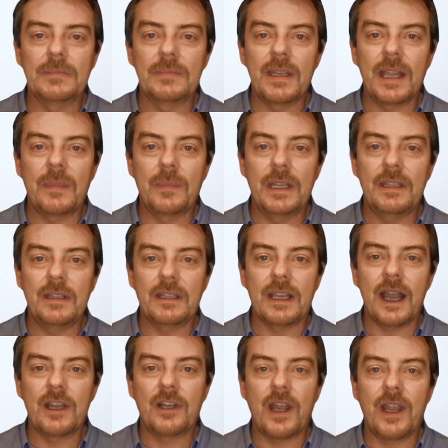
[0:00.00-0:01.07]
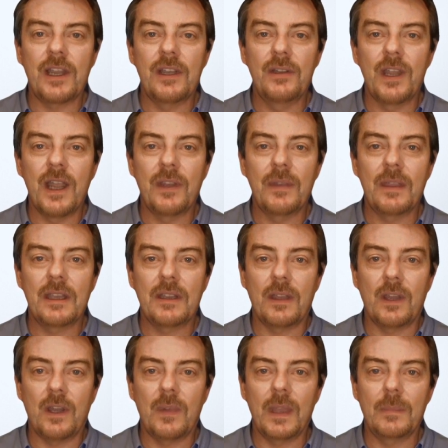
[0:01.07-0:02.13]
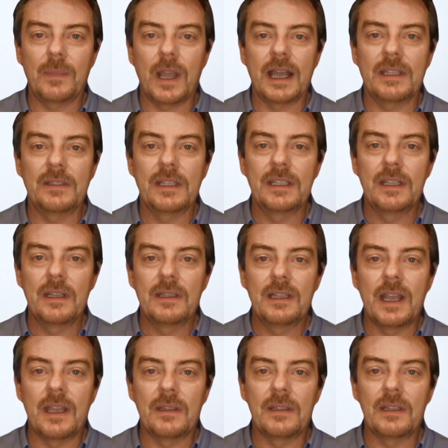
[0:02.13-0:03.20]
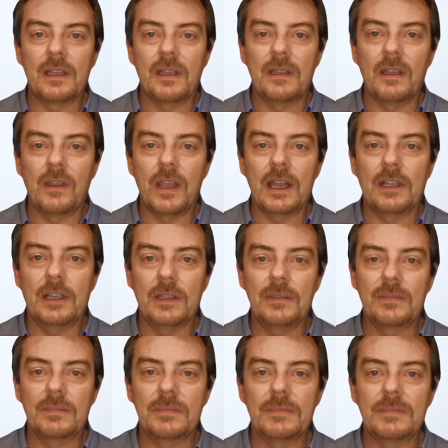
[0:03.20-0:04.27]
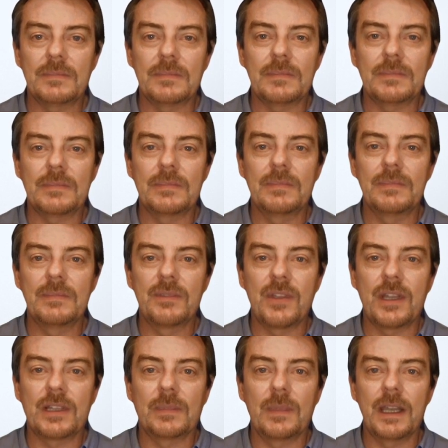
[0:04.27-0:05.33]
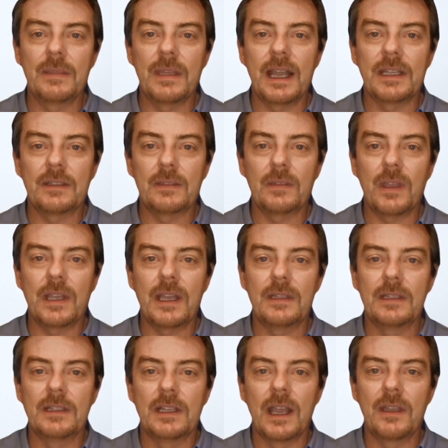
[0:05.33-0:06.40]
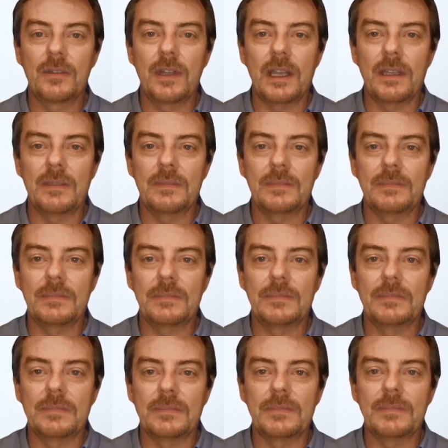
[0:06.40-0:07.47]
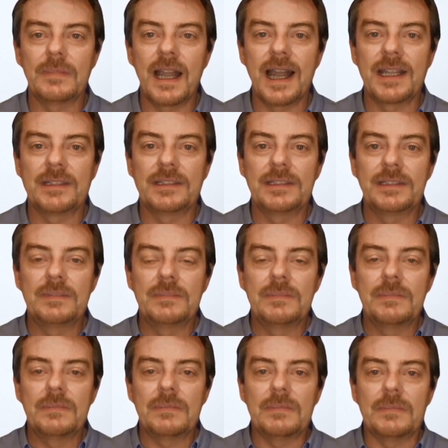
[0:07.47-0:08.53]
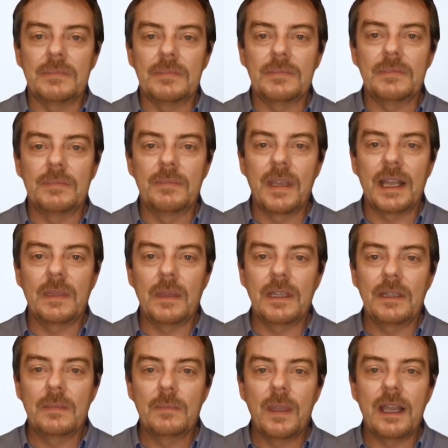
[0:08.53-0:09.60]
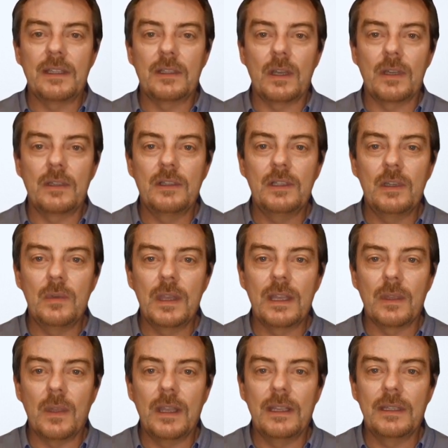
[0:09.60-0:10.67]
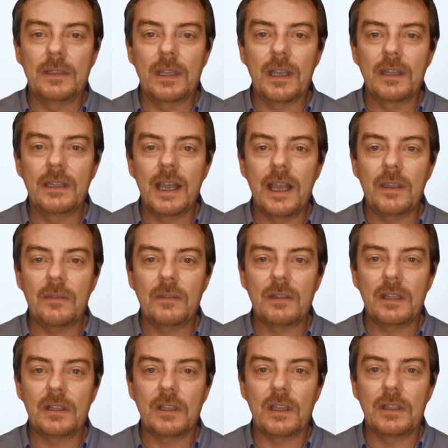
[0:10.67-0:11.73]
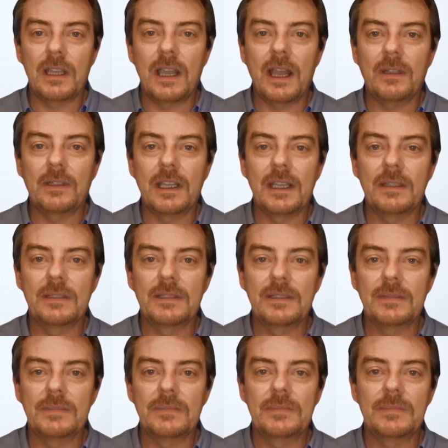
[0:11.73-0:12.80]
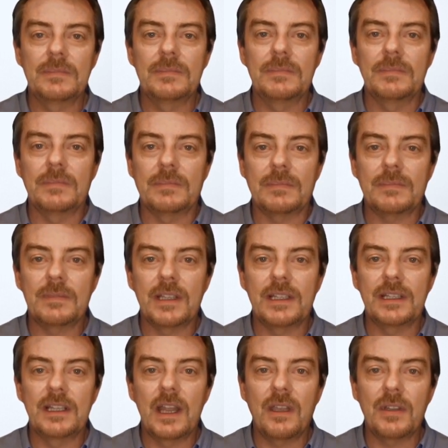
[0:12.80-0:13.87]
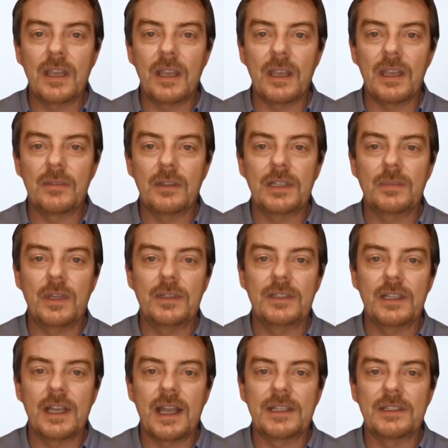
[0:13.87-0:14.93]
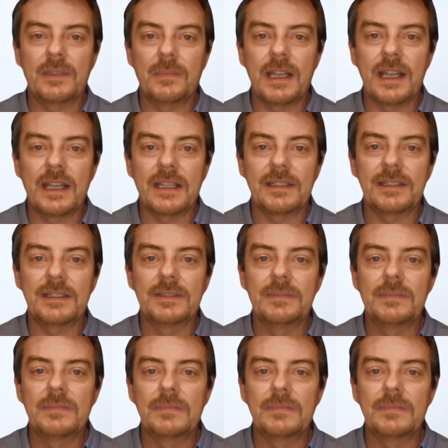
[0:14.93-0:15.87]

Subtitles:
In a business agile environment, you embrace this uncertainty in direction through sprint-based product discovery. Hence, measurements based on story points burn down does not allow teams to discover and respond to customer needs.